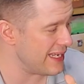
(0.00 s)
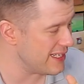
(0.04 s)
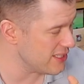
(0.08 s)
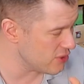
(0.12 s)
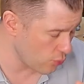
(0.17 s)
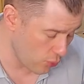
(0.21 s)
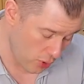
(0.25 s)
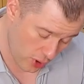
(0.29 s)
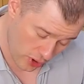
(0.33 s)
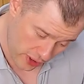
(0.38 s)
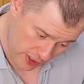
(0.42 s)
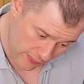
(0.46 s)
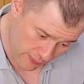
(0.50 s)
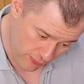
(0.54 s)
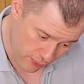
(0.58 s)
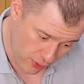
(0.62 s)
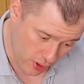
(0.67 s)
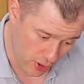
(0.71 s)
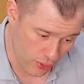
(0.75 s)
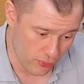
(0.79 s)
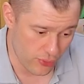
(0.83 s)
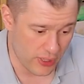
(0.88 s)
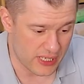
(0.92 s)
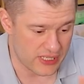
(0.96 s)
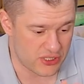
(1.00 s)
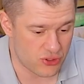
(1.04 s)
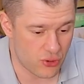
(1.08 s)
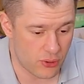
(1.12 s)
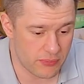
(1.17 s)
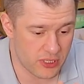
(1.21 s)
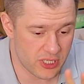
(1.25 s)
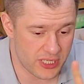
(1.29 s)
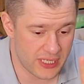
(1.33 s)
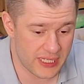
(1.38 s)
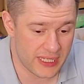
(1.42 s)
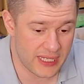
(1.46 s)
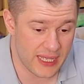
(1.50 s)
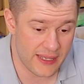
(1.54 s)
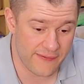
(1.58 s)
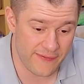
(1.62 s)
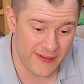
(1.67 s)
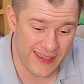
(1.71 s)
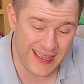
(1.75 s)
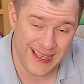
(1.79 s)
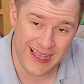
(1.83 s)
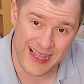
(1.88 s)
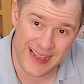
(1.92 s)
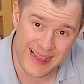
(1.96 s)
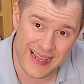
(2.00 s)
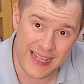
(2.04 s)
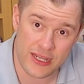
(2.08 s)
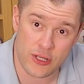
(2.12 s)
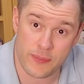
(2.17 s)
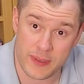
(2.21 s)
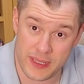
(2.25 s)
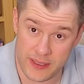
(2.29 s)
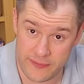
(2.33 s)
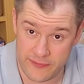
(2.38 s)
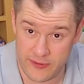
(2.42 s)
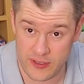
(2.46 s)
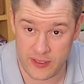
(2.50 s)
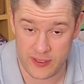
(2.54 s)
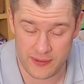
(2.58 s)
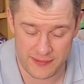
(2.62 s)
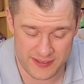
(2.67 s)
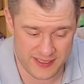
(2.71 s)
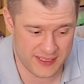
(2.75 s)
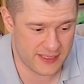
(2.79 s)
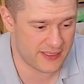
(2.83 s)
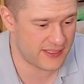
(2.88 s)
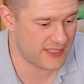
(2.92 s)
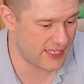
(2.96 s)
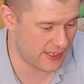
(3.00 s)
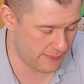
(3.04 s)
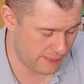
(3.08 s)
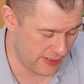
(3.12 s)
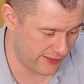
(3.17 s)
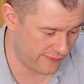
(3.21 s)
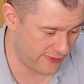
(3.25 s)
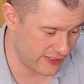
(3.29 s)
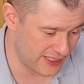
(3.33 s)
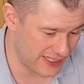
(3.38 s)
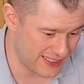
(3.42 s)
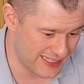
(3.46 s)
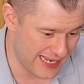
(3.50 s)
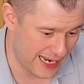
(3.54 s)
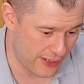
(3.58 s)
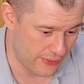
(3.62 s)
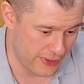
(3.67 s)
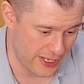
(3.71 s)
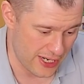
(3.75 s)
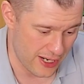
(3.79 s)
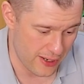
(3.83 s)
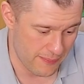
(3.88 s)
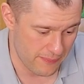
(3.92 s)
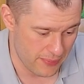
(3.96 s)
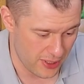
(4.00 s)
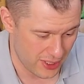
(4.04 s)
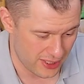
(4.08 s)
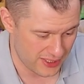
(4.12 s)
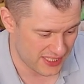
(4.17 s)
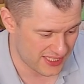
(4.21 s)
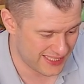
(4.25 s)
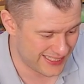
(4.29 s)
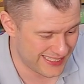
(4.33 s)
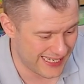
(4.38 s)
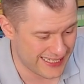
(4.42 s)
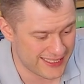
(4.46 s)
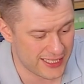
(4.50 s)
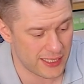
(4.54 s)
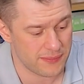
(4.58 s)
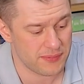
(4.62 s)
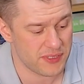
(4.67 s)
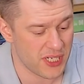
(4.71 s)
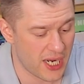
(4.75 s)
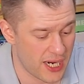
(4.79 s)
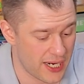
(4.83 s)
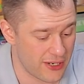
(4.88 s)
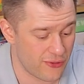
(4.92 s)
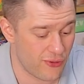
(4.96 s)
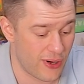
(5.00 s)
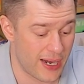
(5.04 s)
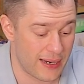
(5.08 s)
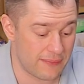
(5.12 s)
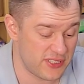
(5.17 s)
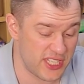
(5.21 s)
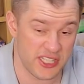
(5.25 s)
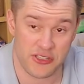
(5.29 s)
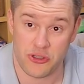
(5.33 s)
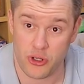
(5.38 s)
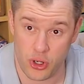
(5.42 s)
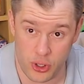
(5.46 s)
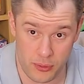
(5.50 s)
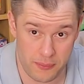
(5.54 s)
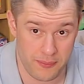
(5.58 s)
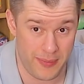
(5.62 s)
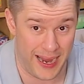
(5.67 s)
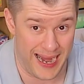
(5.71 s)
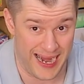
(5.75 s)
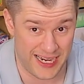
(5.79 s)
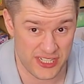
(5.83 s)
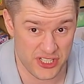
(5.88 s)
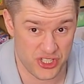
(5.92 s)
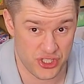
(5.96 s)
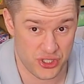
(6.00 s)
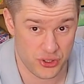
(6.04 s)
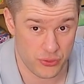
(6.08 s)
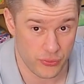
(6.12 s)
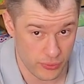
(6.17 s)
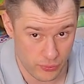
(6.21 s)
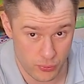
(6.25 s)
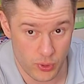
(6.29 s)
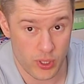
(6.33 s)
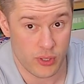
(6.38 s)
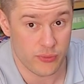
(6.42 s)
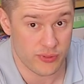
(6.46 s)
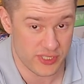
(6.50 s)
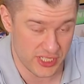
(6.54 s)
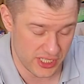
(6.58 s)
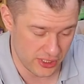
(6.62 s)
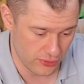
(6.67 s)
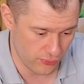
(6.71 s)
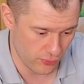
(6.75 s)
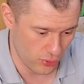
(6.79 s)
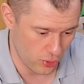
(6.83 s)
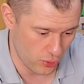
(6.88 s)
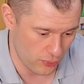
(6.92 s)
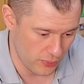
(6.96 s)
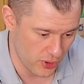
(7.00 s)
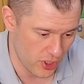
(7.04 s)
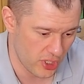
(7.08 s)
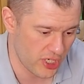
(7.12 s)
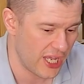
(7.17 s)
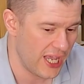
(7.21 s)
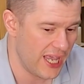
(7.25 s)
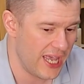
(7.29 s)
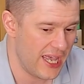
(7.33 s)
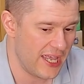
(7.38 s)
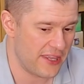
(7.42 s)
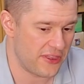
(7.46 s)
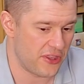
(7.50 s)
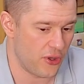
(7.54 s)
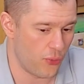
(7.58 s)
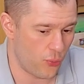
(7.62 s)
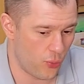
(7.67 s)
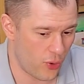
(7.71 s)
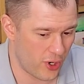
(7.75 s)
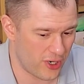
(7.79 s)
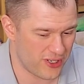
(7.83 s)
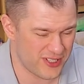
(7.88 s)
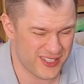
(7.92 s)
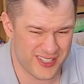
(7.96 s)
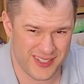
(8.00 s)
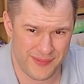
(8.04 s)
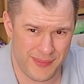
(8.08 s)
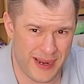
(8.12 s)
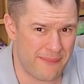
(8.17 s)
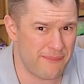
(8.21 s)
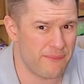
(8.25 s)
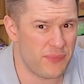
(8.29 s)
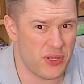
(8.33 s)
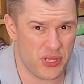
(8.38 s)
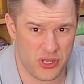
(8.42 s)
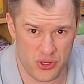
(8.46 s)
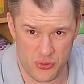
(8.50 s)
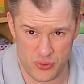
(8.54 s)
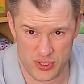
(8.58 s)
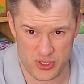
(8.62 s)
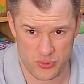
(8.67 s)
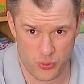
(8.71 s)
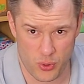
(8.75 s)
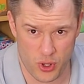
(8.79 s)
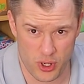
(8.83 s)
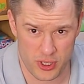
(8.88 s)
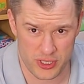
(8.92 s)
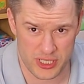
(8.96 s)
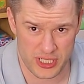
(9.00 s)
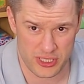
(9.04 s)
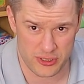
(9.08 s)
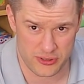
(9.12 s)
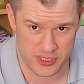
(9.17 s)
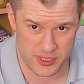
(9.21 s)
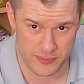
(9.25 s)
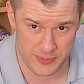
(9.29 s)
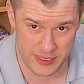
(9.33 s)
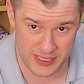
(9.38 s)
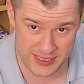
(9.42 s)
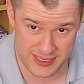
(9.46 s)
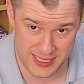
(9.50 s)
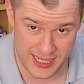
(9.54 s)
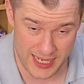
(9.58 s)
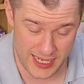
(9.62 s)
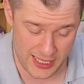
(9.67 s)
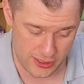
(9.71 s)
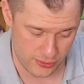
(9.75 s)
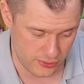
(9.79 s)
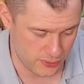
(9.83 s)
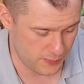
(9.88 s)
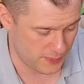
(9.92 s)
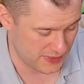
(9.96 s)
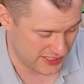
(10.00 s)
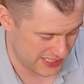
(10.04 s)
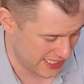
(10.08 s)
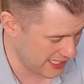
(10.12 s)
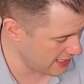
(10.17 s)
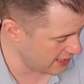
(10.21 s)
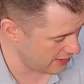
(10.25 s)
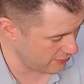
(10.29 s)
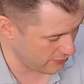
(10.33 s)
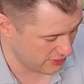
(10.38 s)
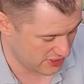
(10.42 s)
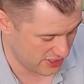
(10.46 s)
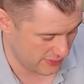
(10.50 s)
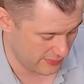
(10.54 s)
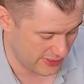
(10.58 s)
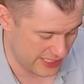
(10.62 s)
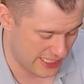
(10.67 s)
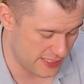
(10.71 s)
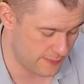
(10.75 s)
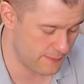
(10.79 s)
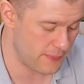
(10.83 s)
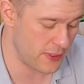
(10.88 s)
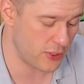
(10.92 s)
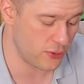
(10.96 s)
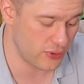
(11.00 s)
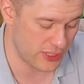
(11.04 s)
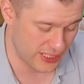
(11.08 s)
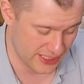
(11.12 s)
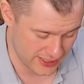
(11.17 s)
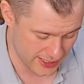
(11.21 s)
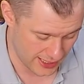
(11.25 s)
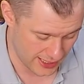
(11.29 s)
is a work in progress, so I'm going to give it a little bit of a benefit of the doubt here, but the setup diagram did not match with what was in the rulebook. There were some ambiguous wording on some of the tiles, particularly with some of these building